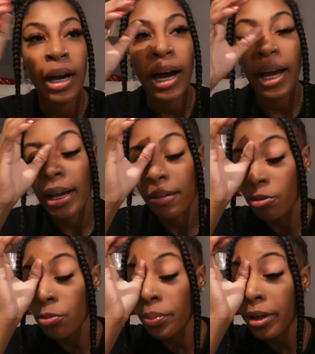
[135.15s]
I have
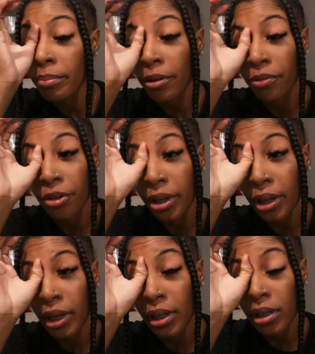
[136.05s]
root beer in my freaking
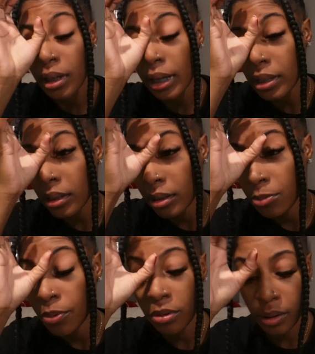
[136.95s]
hand and I accidentally
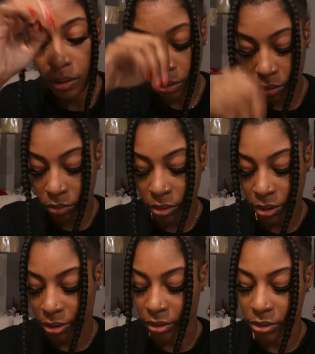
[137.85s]
spilled it on
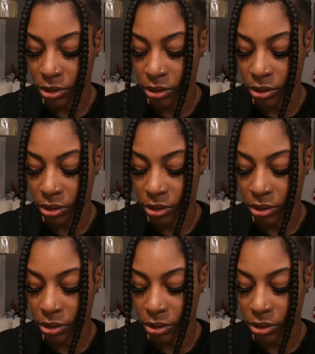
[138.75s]
there.